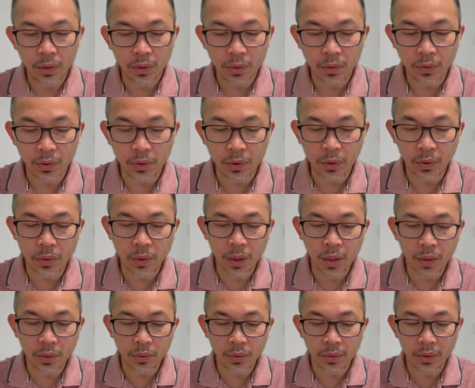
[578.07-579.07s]
to show
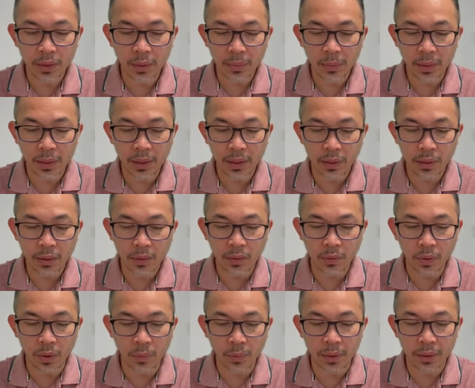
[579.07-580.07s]
how to respond to
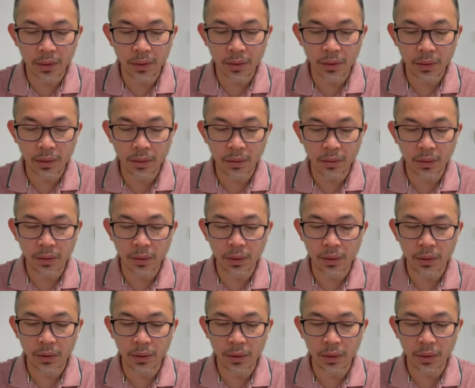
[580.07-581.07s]
comments,
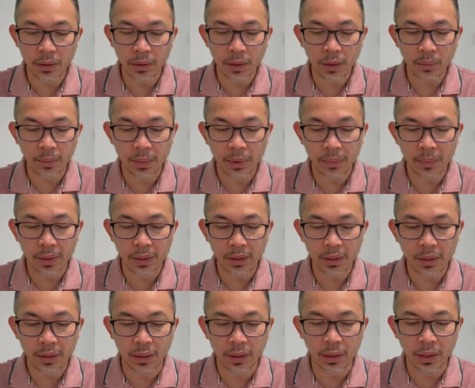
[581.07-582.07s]
concerns, and
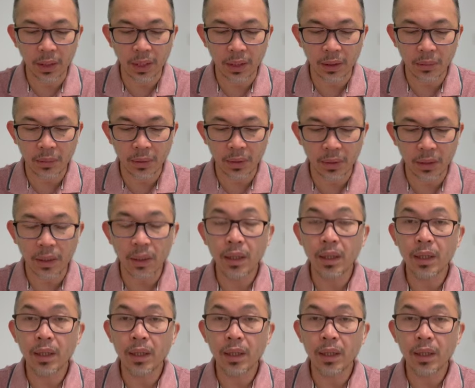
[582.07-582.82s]
compliments in line with